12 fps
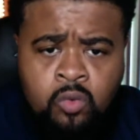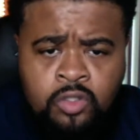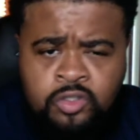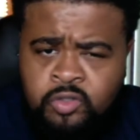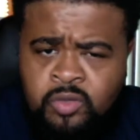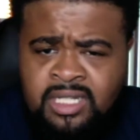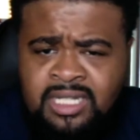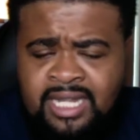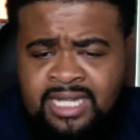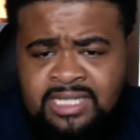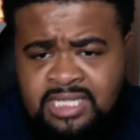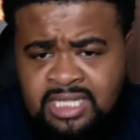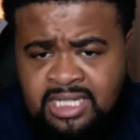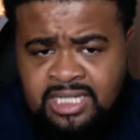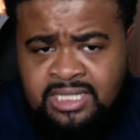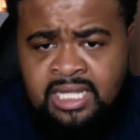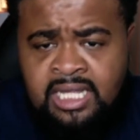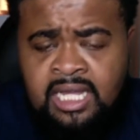so it was around the
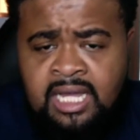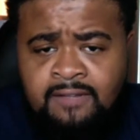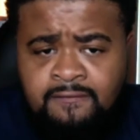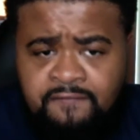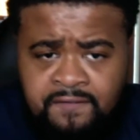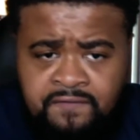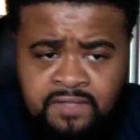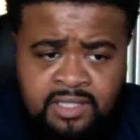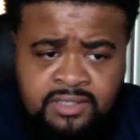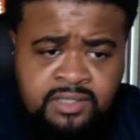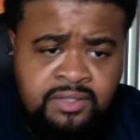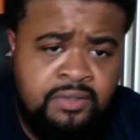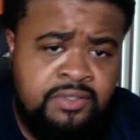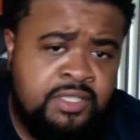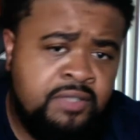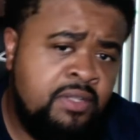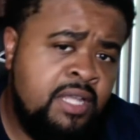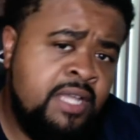1950s, and
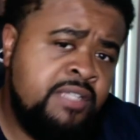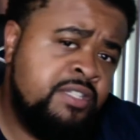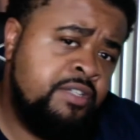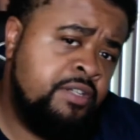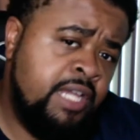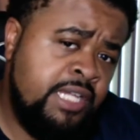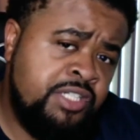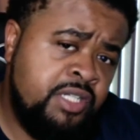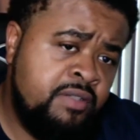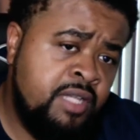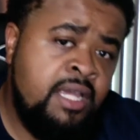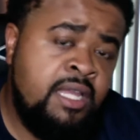still a lot of segregation.